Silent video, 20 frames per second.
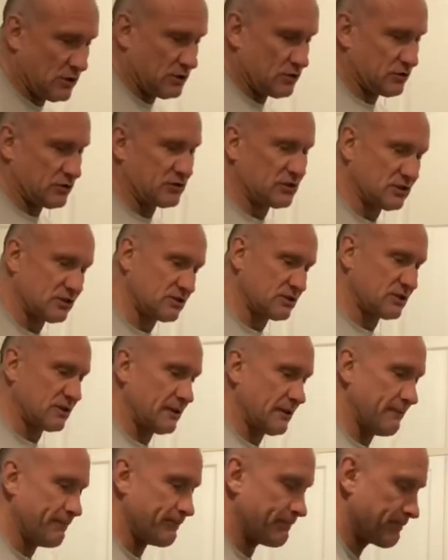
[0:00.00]
so just,
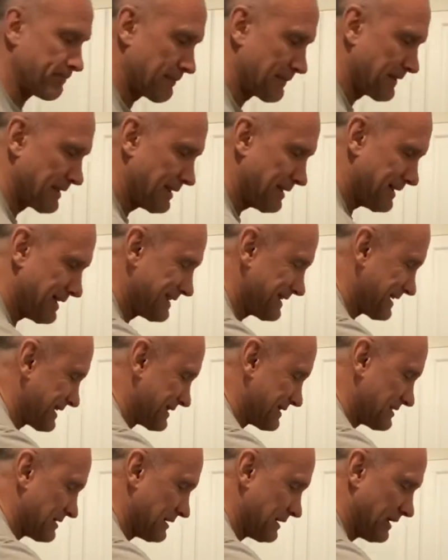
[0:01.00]
um, I think
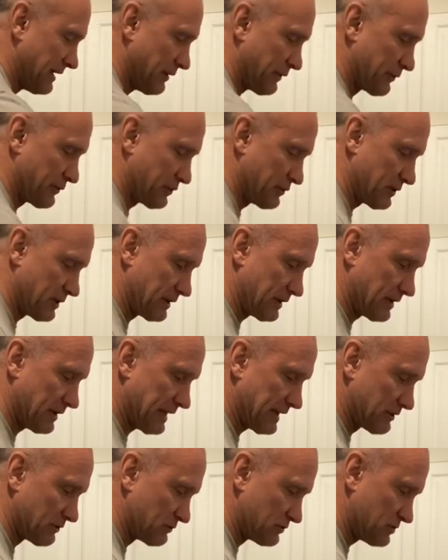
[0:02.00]
it's healthier to
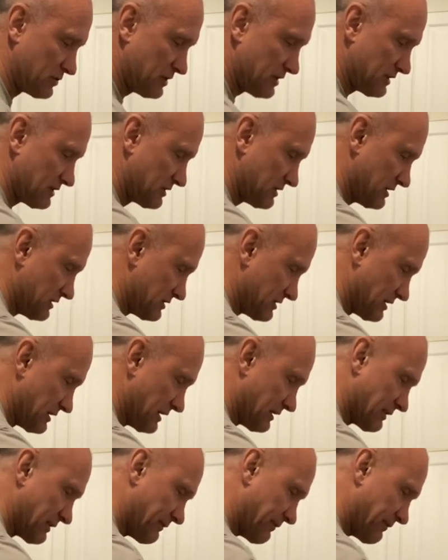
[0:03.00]
get those chia seeds in there, the